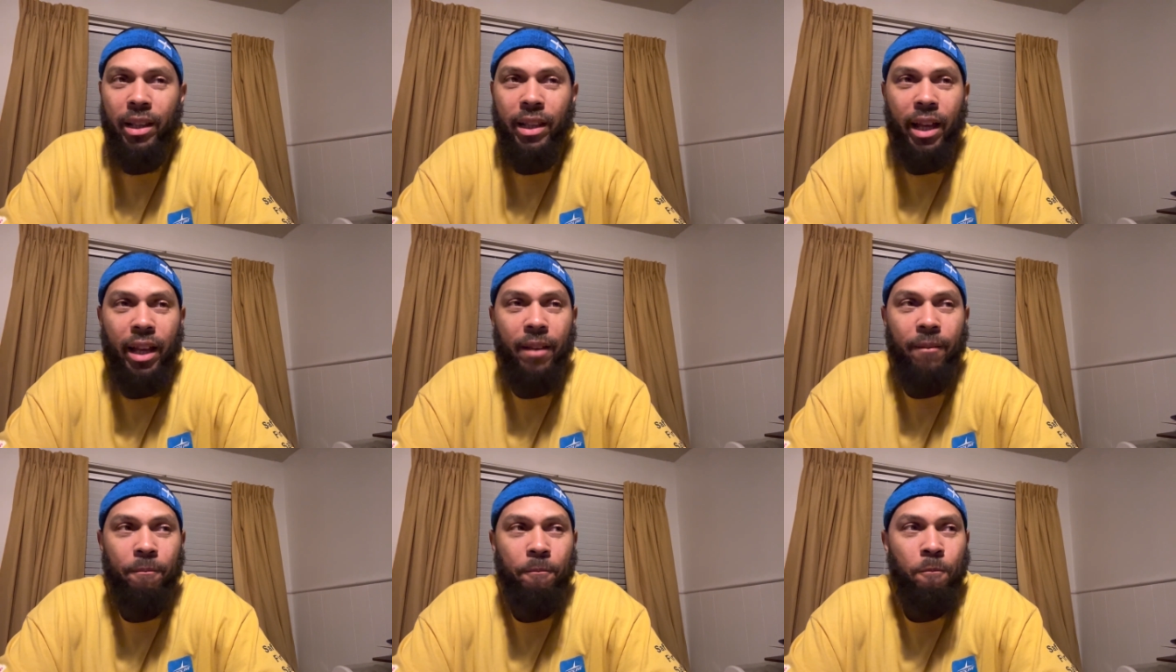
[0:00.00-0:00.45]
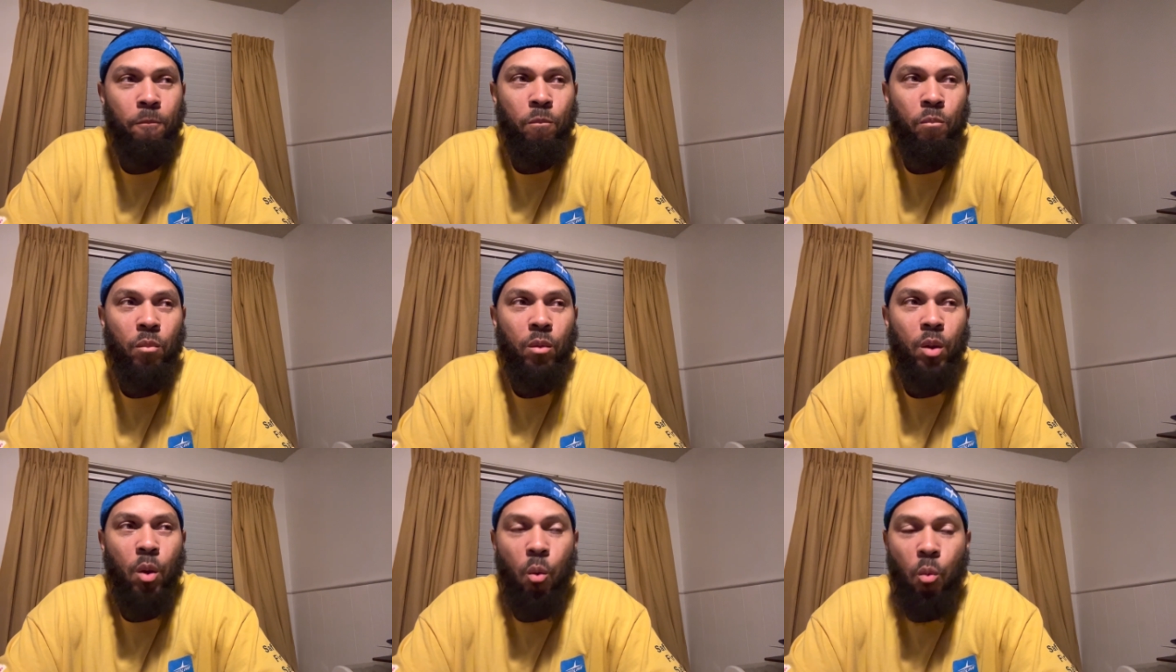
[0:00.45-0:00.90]
Like,
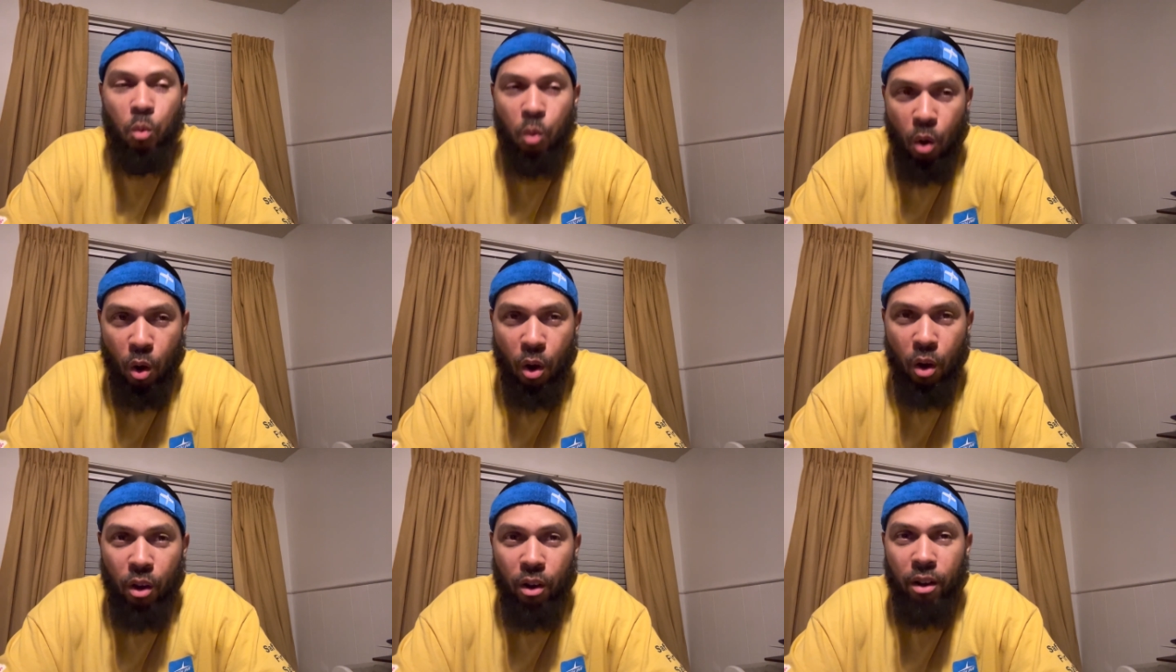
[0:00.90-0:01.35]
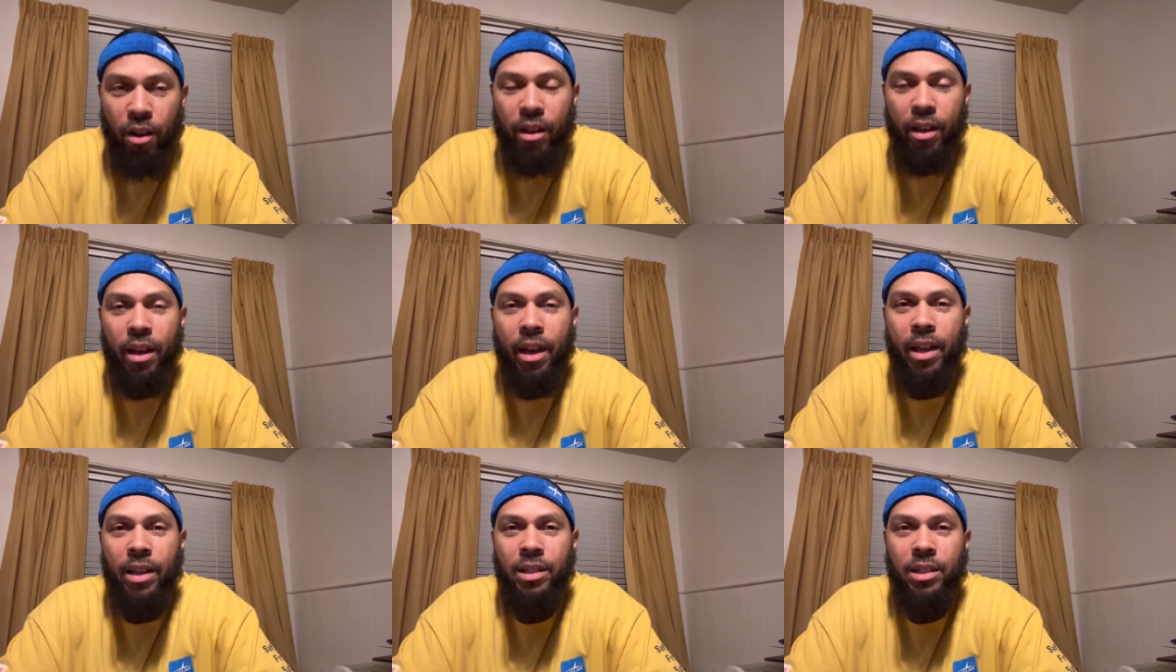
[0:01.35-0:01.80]
the world
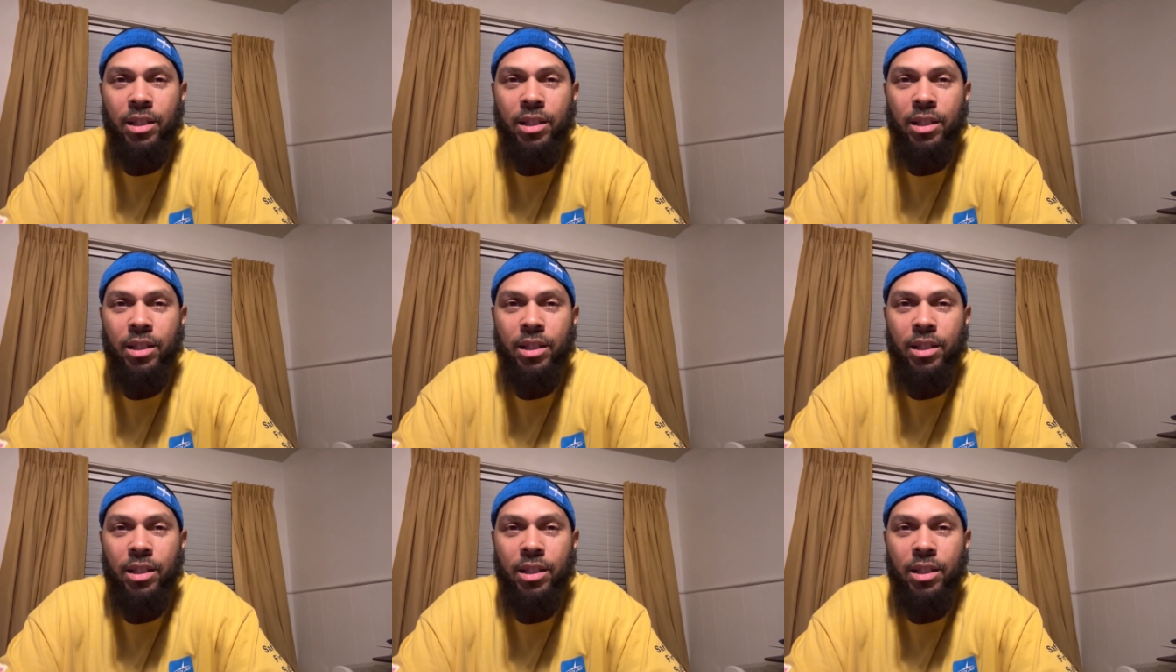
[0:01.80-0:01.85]
has